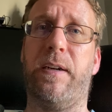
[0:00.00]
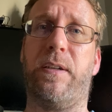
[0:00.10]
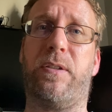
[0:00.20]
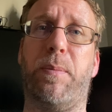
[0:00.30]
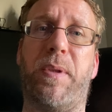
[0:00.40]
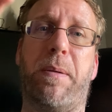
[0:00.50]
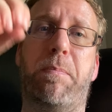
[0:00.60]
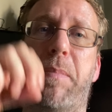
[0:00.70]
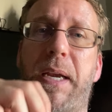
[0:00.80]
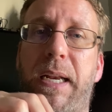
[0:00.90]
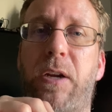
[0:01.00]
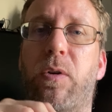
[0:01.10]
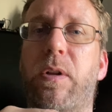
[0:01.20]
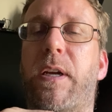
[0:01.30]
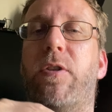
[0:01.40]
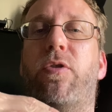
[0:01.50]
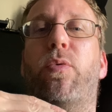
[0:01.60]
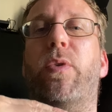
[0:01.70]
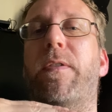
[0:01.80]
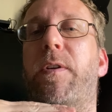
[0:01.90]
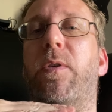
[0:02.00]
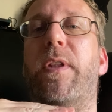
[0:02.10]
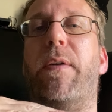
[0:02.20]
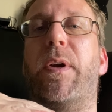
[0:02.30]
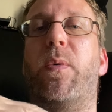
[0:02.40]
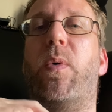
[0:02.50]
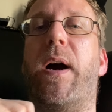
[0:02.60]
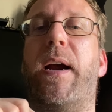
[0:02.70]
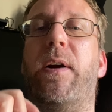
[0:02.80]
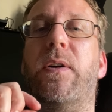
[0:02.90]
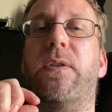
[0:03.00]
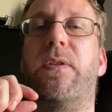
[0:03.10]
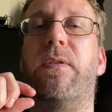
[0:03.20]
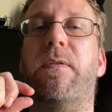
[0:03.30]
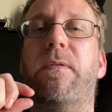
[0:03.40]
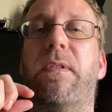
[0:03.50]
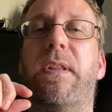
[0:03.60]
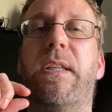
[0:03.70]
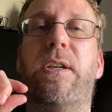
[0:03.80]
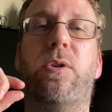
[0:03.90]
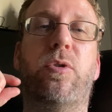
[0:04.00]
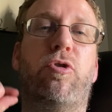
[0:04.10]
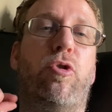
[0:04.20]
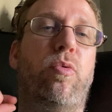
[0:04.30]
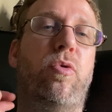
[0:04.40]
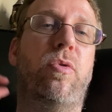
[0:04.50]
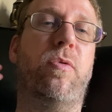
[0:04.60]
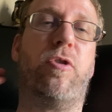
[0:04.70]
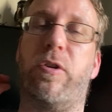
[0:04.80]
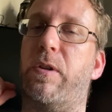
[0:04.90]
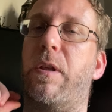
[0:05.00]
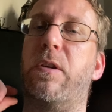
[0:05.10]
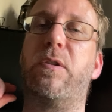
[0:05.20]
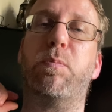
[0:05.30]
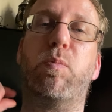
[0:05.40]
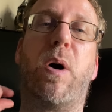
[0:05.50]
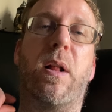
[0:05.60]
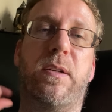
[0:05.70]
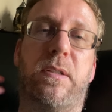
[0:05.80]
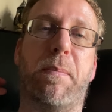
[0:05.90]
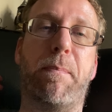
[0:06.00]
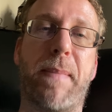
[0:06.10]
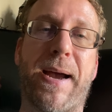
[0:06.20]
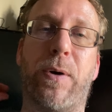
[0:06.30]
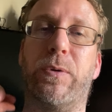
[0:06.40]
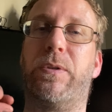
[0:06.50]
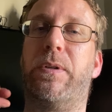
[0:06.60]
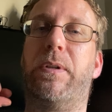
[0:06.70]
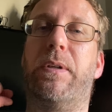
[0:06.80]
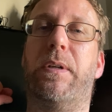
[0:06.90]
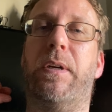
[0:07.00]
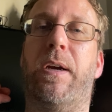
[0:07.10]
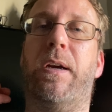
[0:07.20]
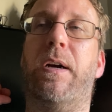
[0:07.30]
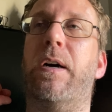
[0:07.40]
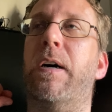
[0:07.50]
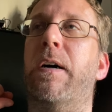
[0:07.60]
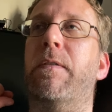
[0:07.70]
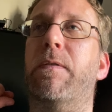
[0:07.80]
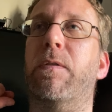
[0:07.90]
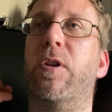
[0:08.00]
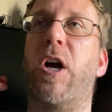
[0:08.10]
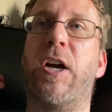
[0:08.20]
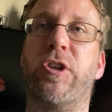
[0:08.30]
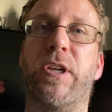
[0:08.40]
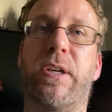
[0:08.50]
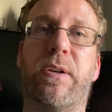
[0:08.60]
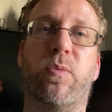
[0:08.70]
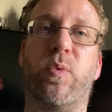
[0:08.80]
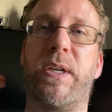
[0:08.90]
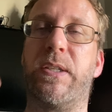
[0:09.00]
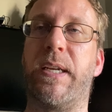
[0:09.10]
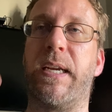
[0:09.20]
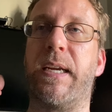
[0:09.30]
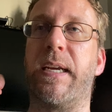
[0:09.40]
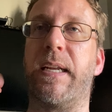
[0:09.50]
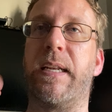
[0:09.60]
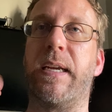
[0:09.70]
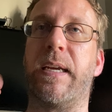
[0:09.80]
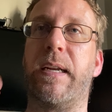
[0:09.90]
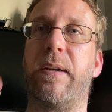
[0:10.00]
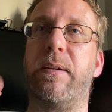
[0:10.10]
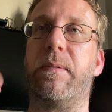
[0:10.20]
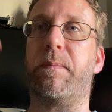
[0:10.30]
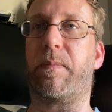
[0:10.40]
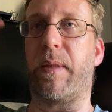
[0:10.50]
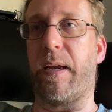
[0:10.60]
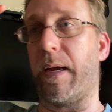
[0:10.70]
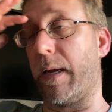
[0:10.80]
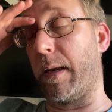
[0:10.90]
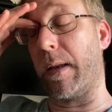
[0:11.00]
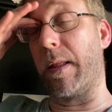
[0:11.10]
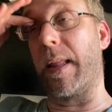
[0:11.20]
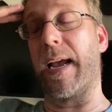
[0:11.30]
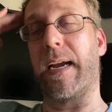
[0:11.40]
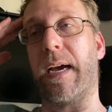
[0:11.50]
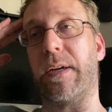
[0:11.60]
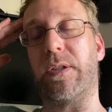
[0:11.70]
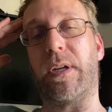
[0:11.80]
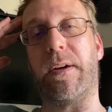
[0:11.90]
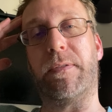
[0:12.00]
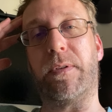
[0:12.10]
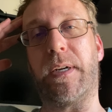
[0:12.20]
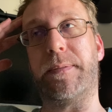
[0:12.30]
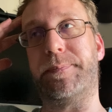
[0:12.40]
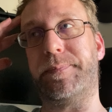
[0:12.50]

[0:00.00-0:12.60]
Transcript: to something menial and trivial that requires little to just the smallest amount of logic, reasoning, and that kind of stuff, right?